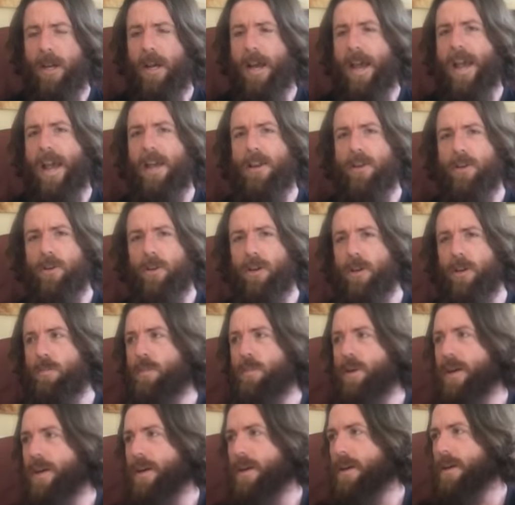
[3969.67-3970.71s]
and you can
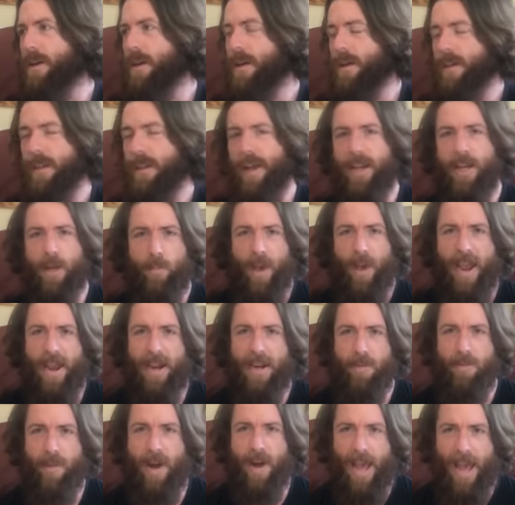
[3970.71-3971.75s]
be like a pain
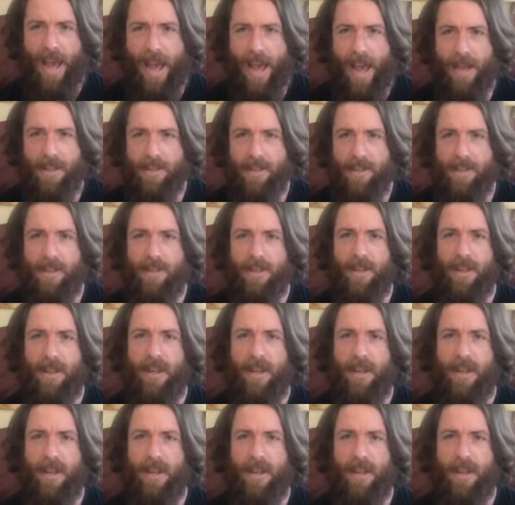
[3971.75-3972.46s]
in my ass.